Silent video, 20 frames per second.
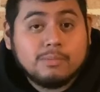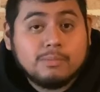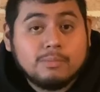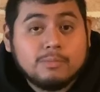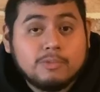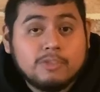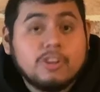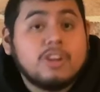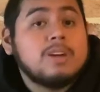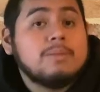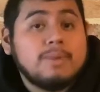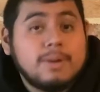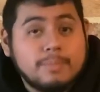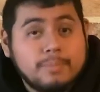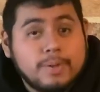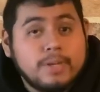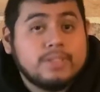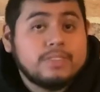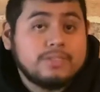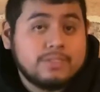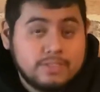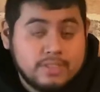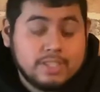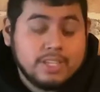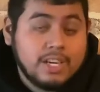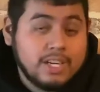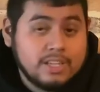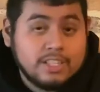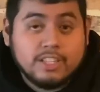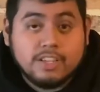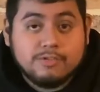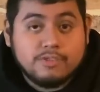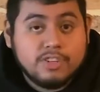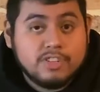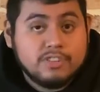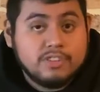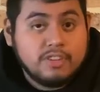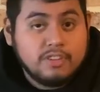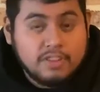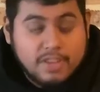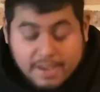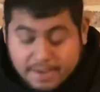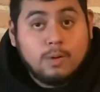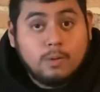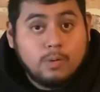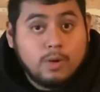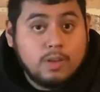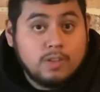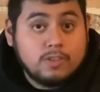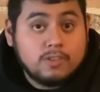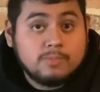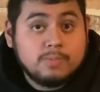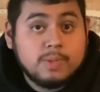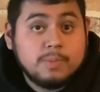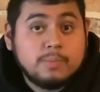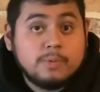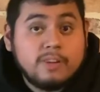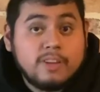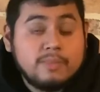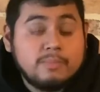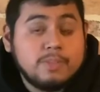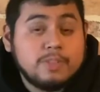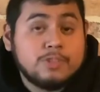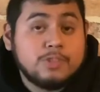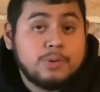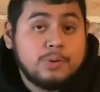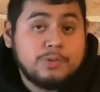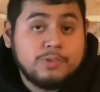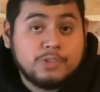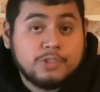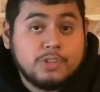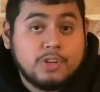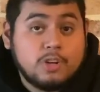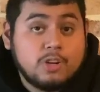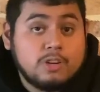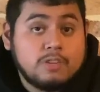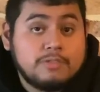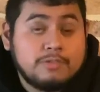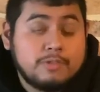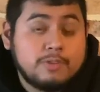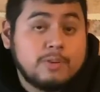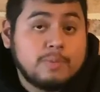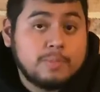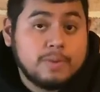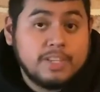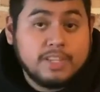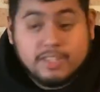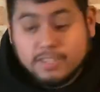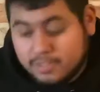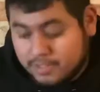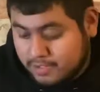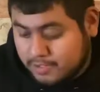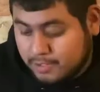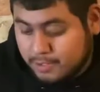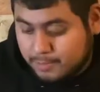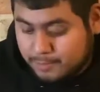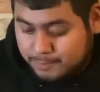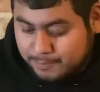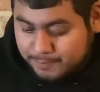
try my best to kind of get rid of all that. Well, those people have been towing their car for a bit, so.